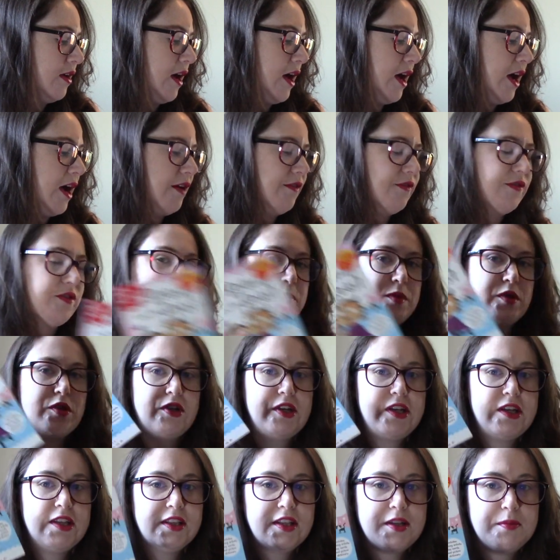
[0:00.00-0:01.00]
I have The
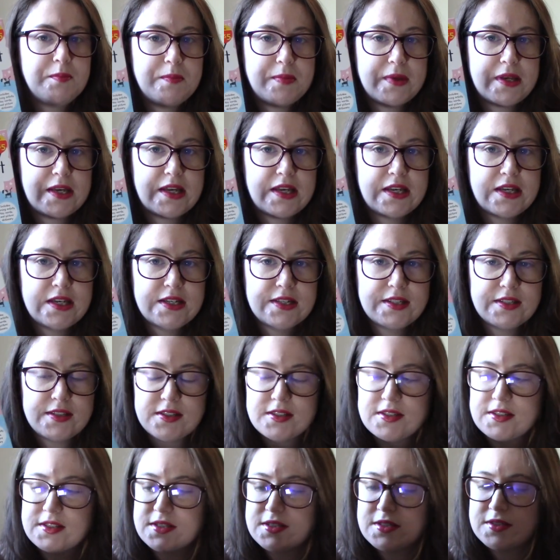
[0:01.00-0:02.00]
Beauty and the
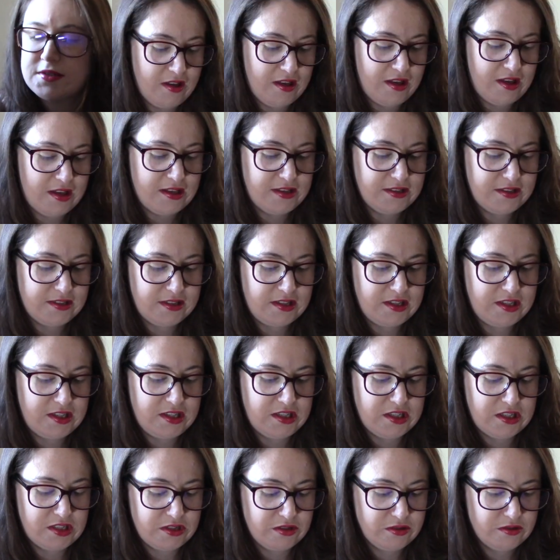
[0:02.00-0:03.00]
Beast. That's
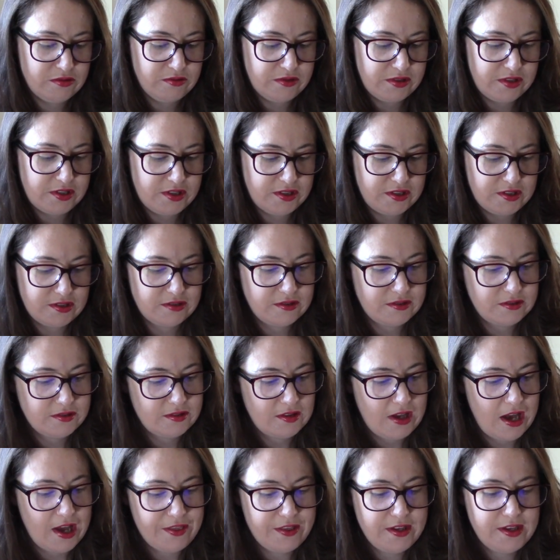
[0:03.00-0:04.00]
cute.
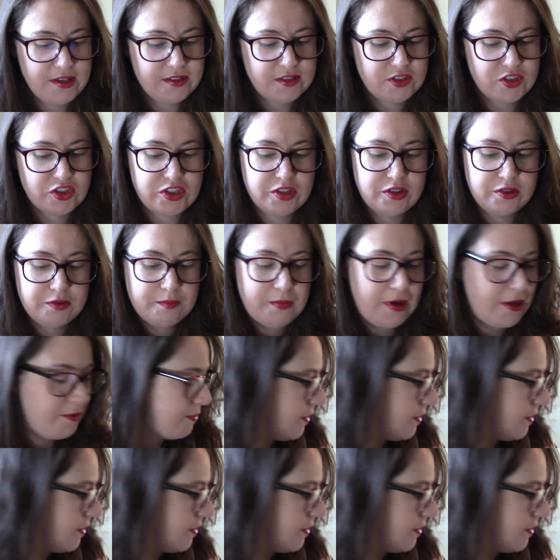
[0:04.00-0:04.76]
I think she'll might